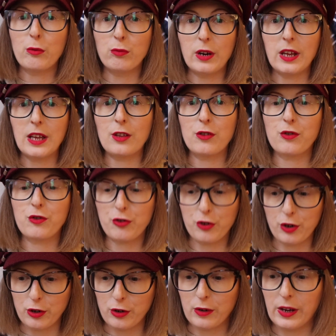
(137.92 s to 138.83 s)
rings
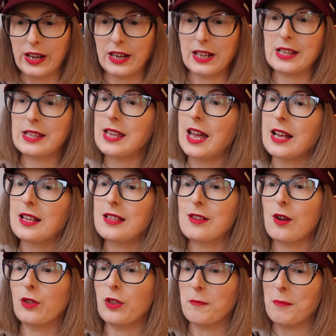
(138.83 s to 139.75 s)
true. And it
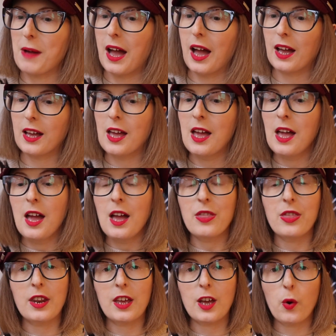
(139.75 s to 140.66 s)
says on the back
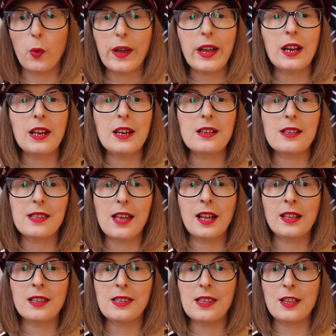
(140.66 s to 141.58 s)
that it quickly
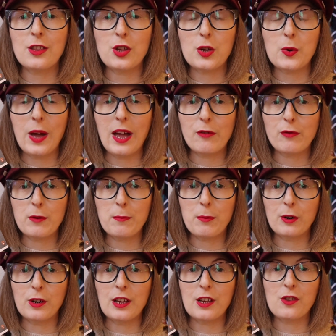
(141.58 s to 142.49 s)
descends into
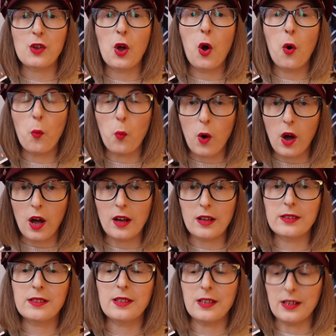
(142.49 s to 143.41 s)
everybody's
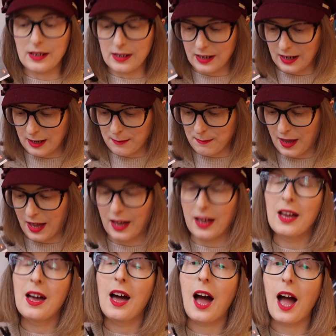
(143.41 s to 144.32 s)
worst
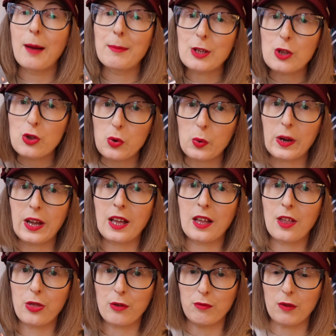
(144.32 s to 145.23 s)
nightmare. I'm
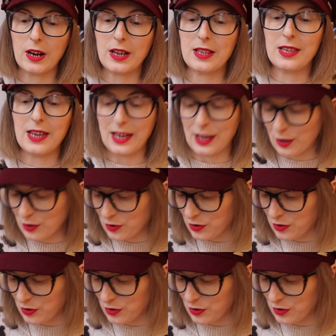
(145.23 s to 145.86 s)
enjoying the writing